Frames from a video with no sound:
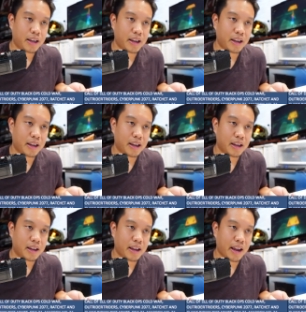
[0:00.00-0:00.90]

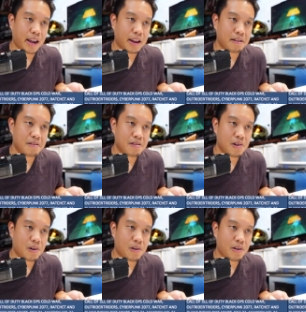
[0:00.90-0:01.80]
and
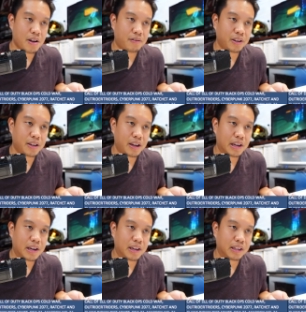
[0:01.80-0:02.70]
your
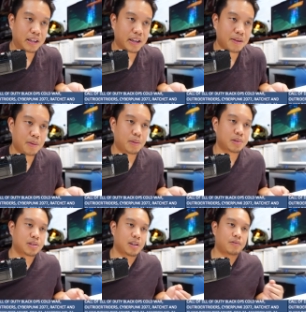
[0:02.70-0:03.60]
everyday kind of like
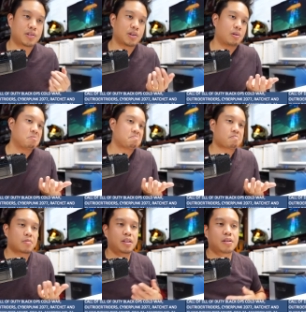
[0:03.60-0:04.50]
MMO stuff. So
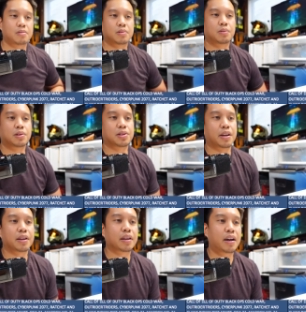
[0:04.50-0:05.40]
you know, we'll
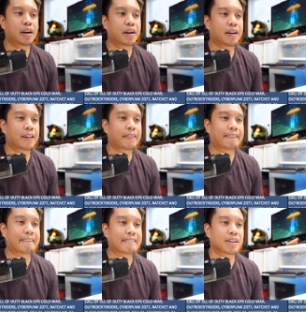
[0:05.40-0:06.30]
see.
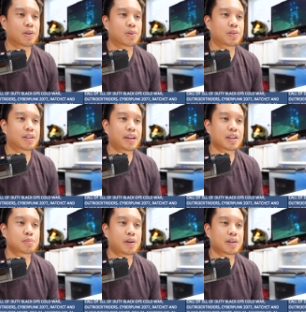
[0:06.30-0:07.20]
So the
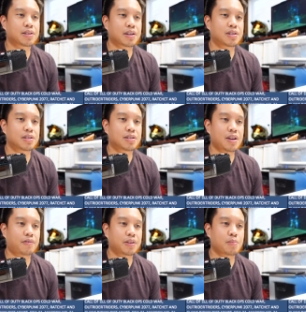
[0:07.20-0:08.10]
Xbox section is
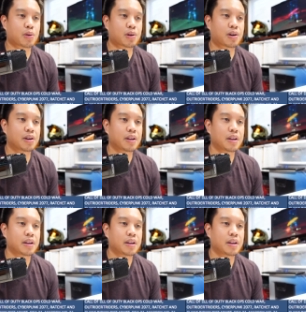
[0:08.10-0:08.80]
definitely more.